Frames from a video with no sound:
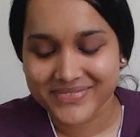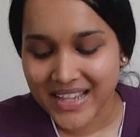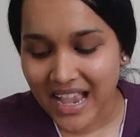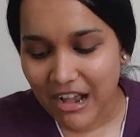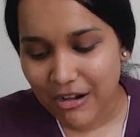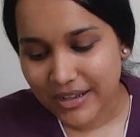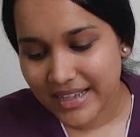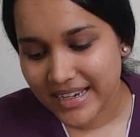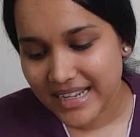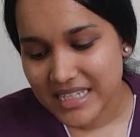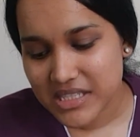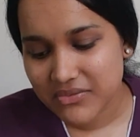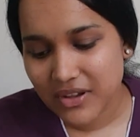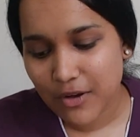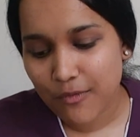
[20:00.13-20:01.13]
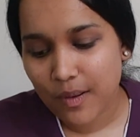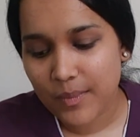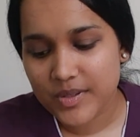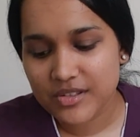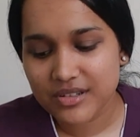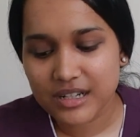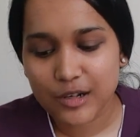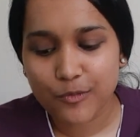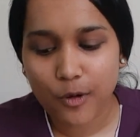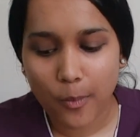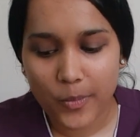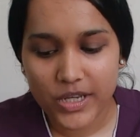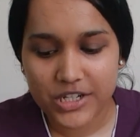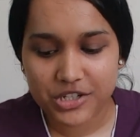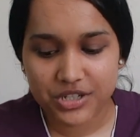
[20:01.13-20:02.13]
Okay, next we have pharmaceutical
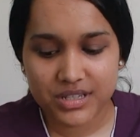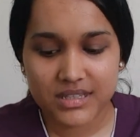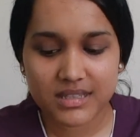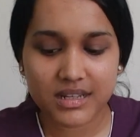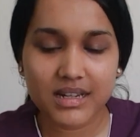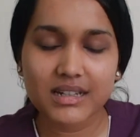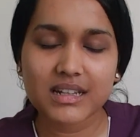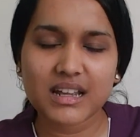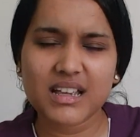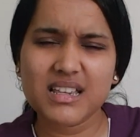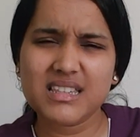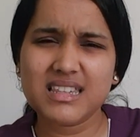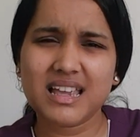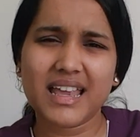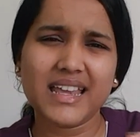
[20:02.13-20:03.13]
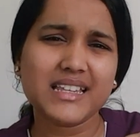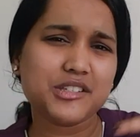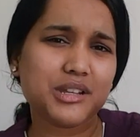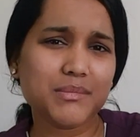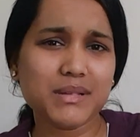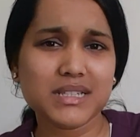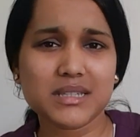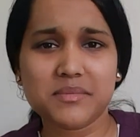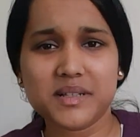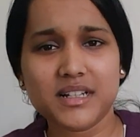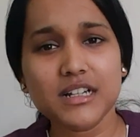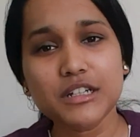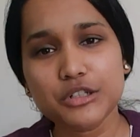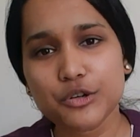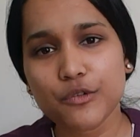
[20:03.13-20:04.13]
formulations. It is extremely
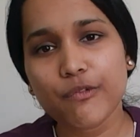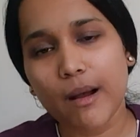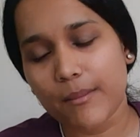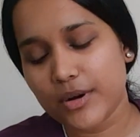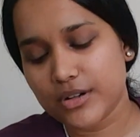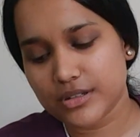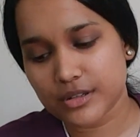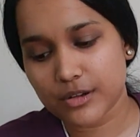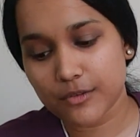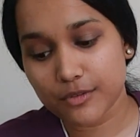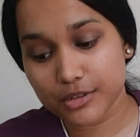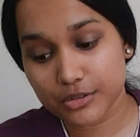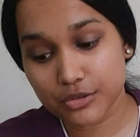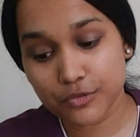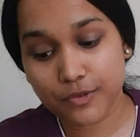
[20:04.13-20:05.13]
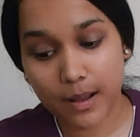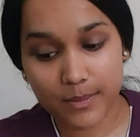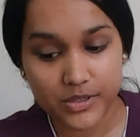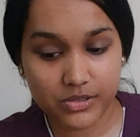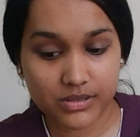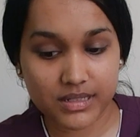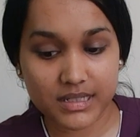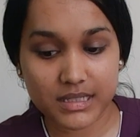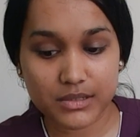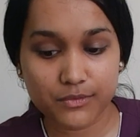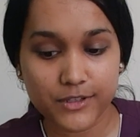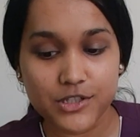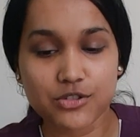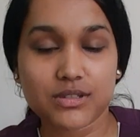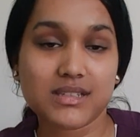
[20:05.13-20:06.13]
similar to pharmaceutics,
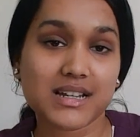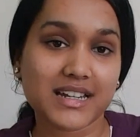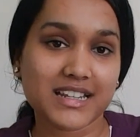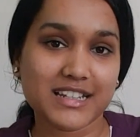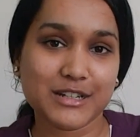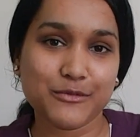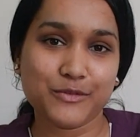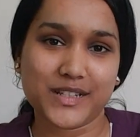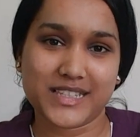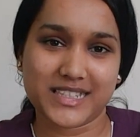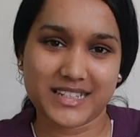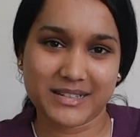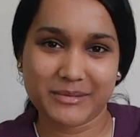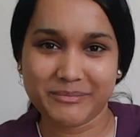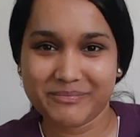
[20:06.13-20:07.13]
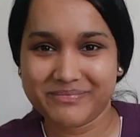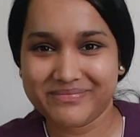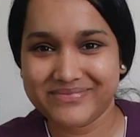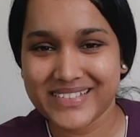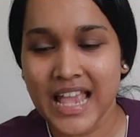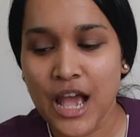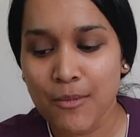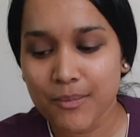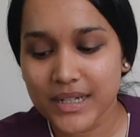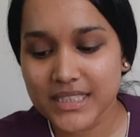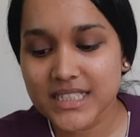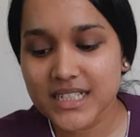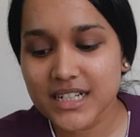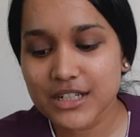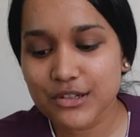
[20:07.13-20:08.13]
which you studied in first year, but
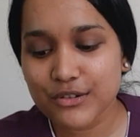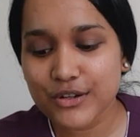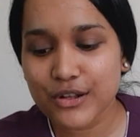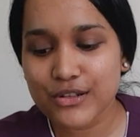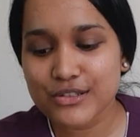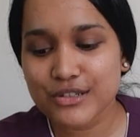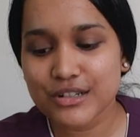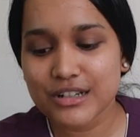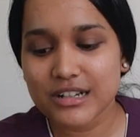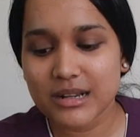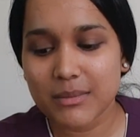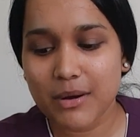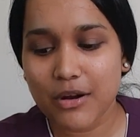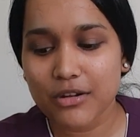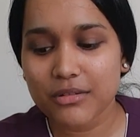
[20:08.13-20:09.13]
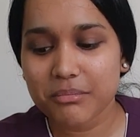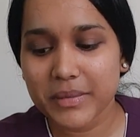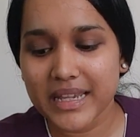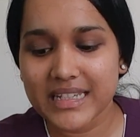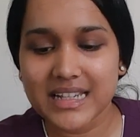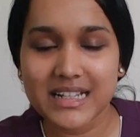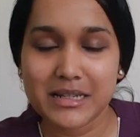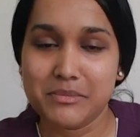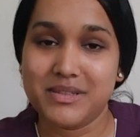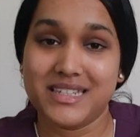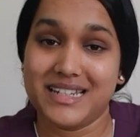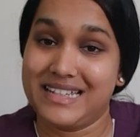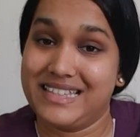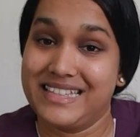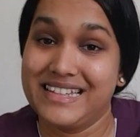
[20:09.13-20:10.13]
here you would also learn about making
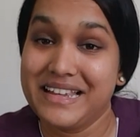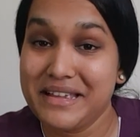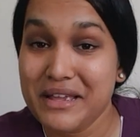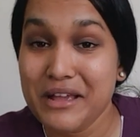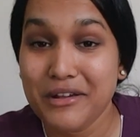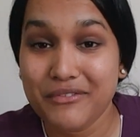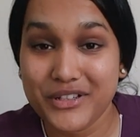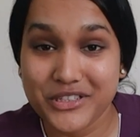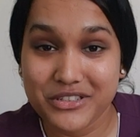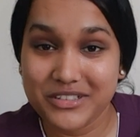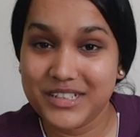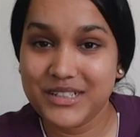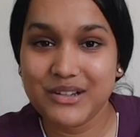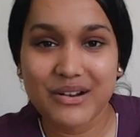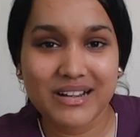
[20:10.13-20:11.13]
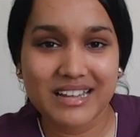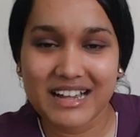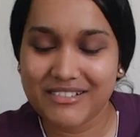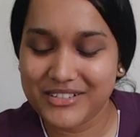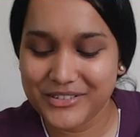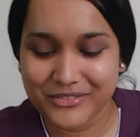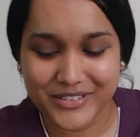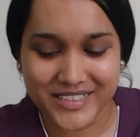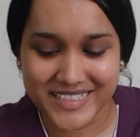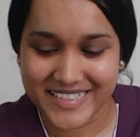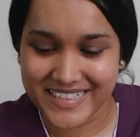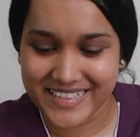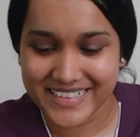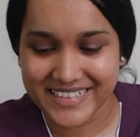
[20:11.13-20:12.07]
lipsticks, which you did not have in first year.